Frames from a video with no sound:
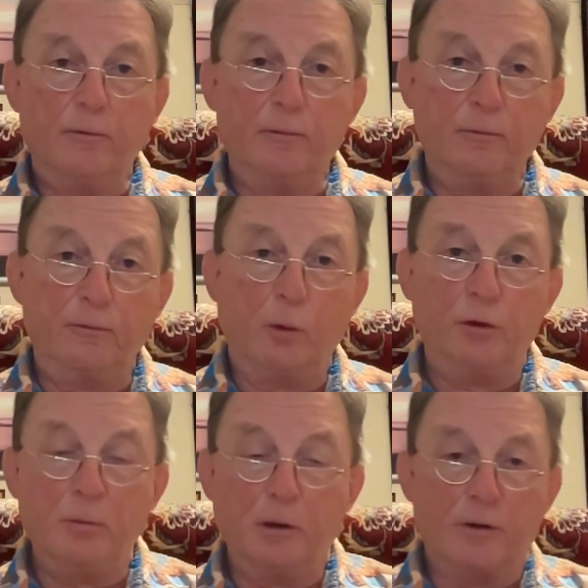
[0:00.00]

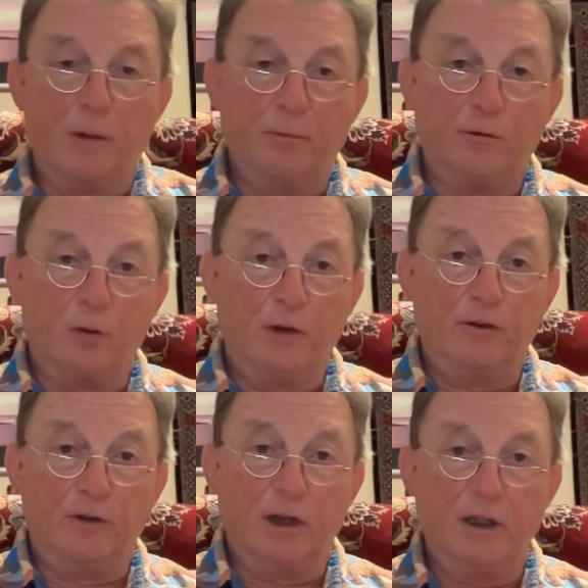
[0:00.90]
40 milligrams twice
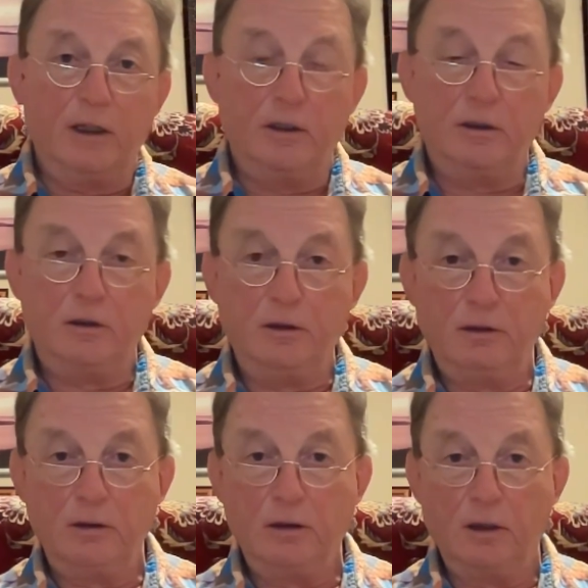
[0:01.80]
a day
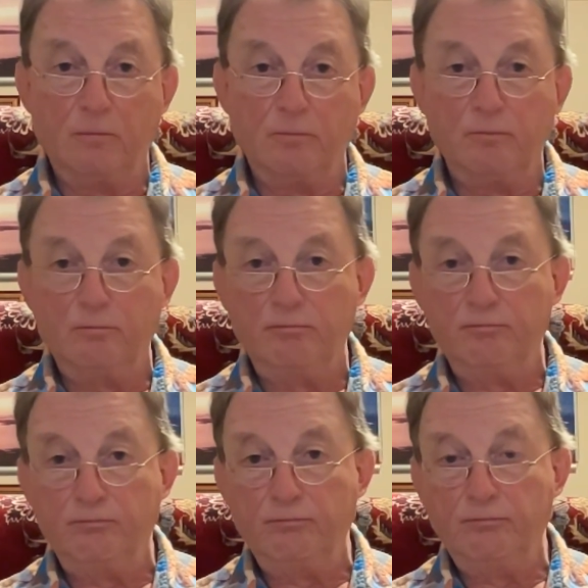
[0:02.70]
um,
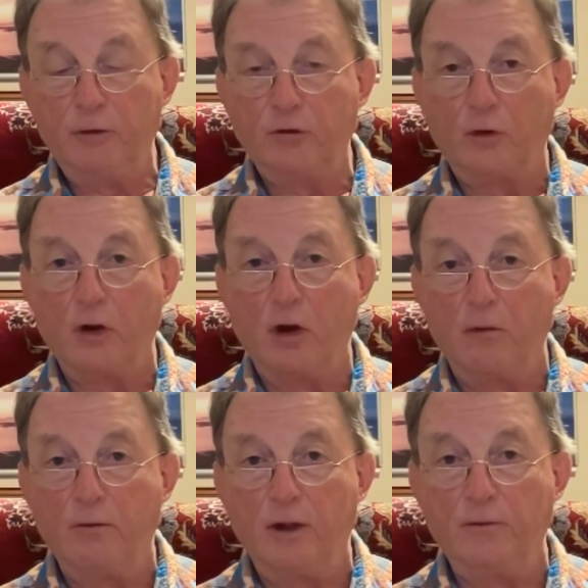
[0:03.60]
it's got a
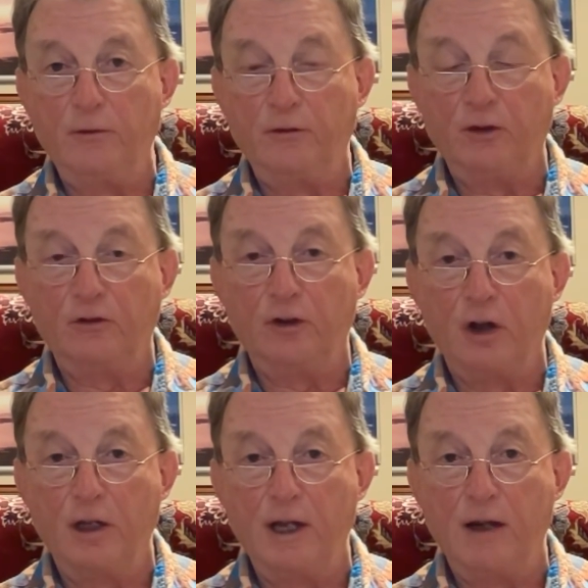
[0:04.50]
half life of six to
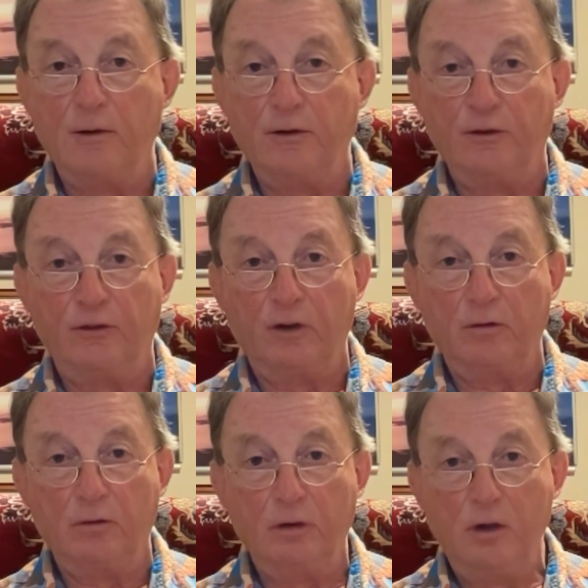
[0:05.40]
nine hours,
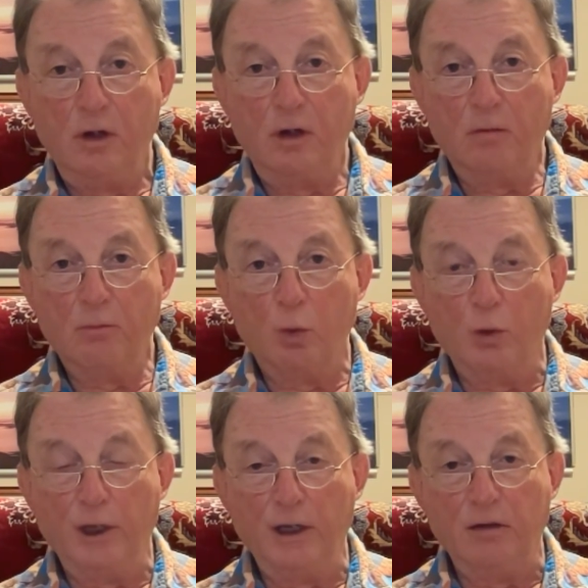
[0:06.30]
so
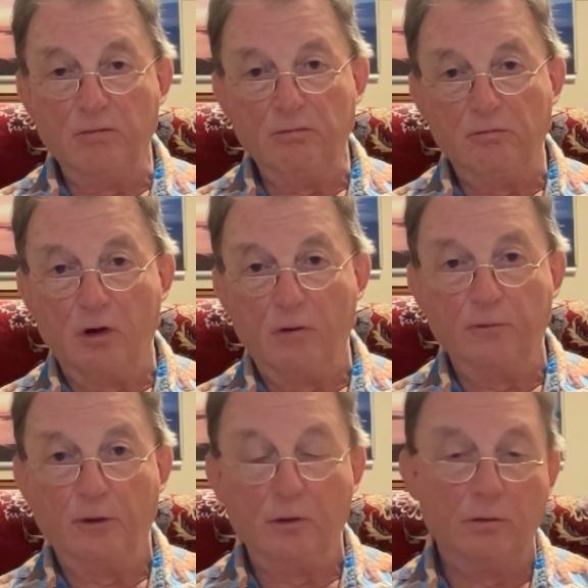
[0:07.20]
morning and
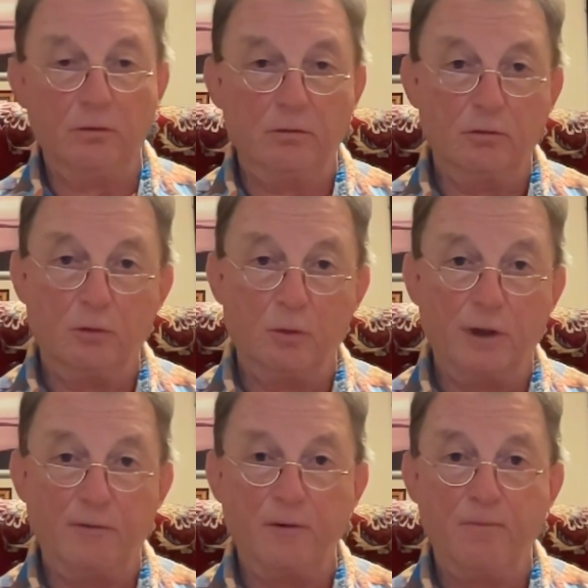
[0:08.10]
afternoon or
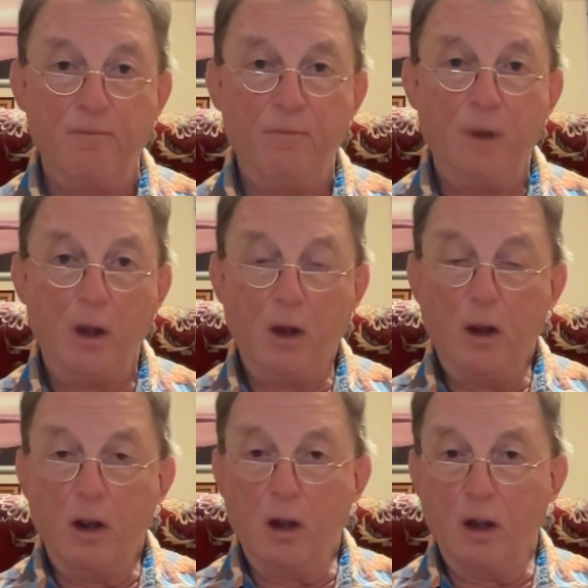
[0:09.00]
whatever
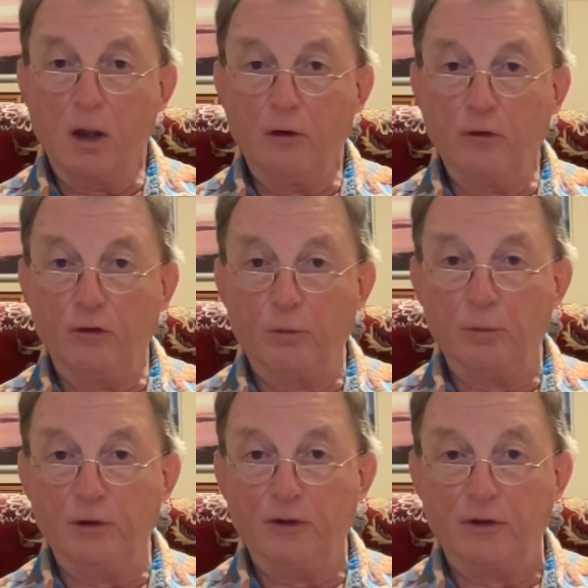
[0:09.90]
uh, should
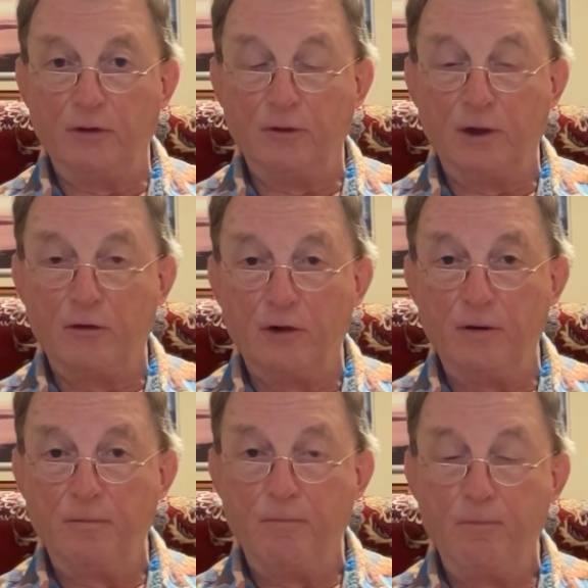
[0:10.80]
be satisfactory,
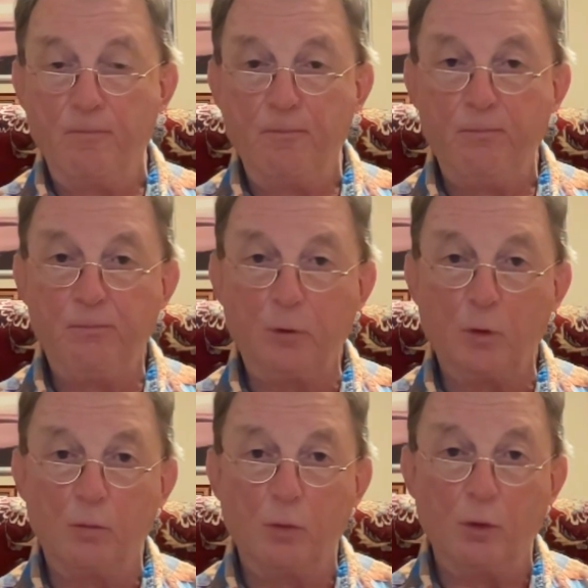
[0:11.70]

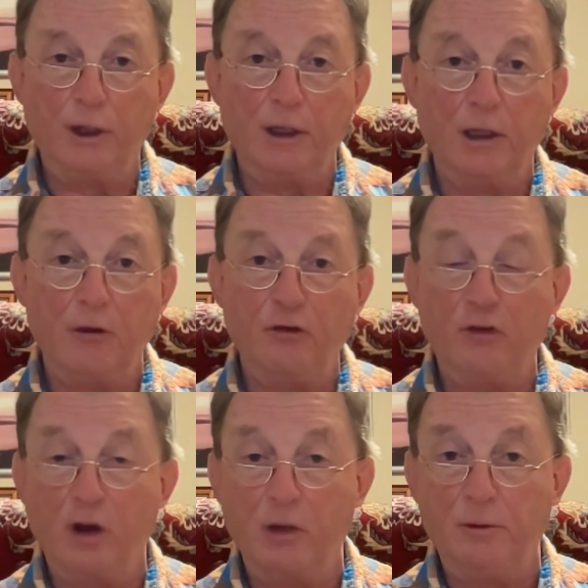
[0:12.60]
or morning and
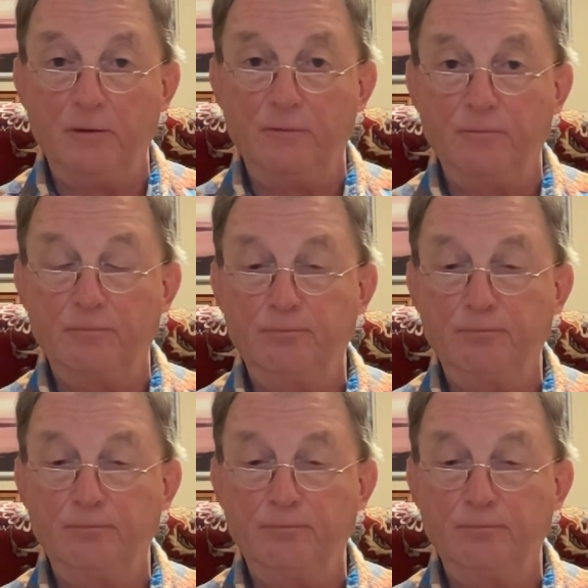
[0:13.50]
lunchtime even,